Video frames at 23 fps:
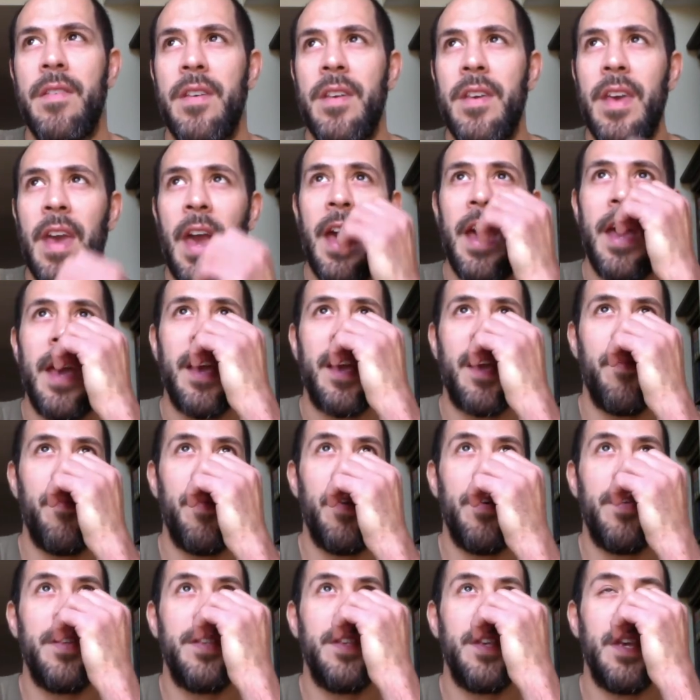gay
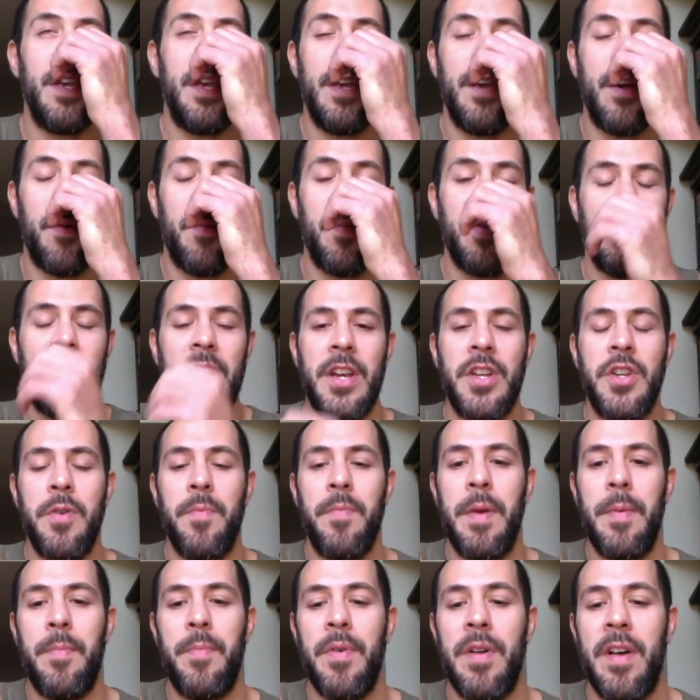community, homosexual
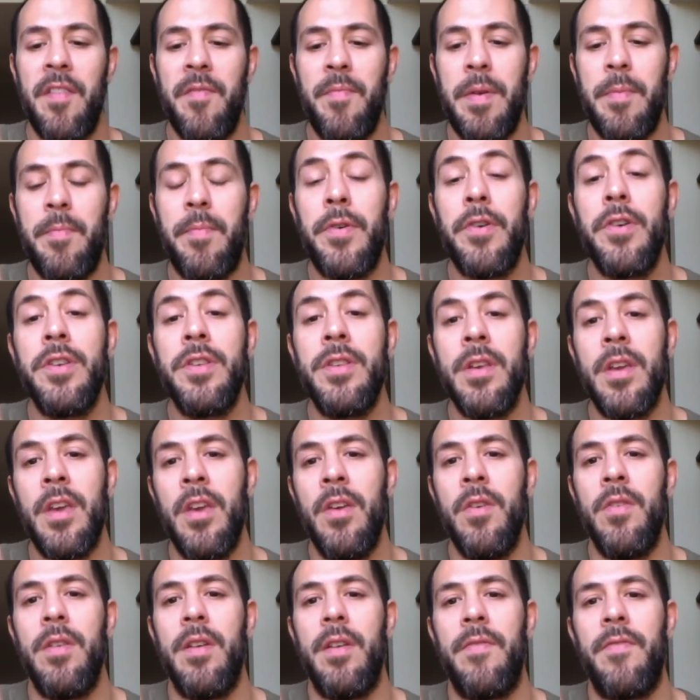people have been
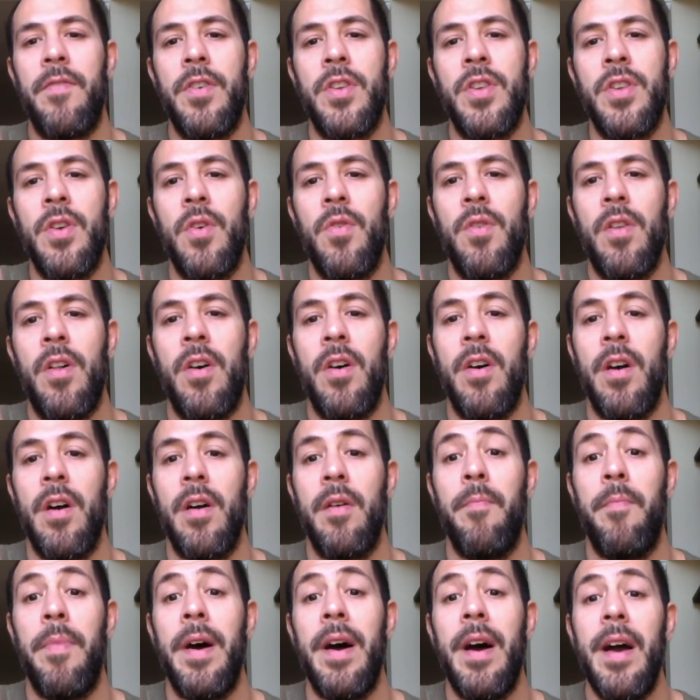persecuted for so long
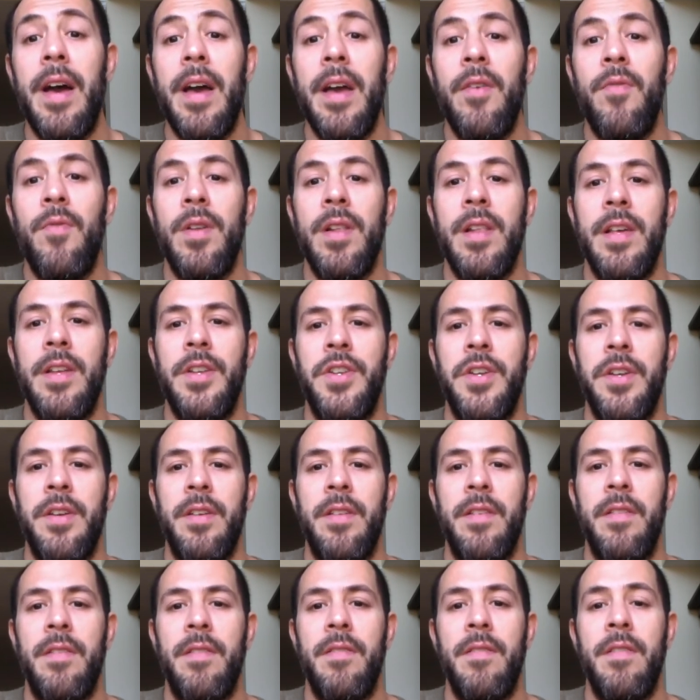by
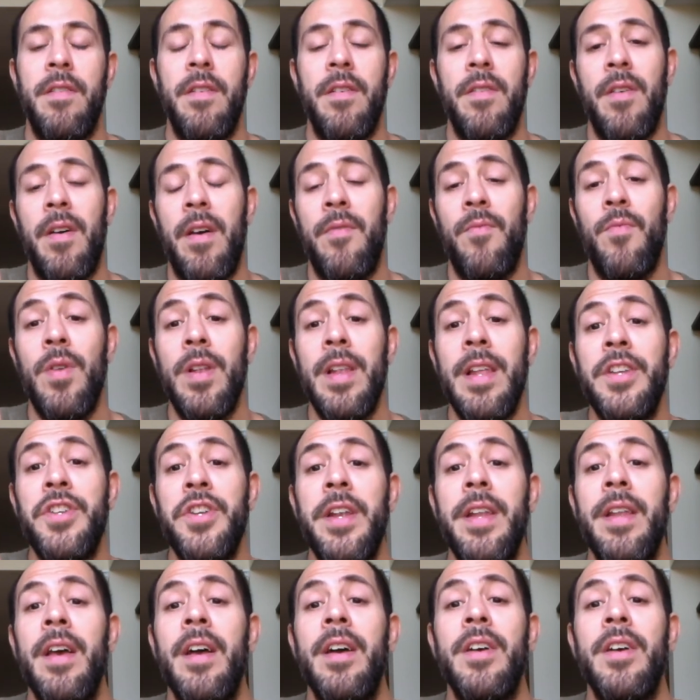religion, and religion.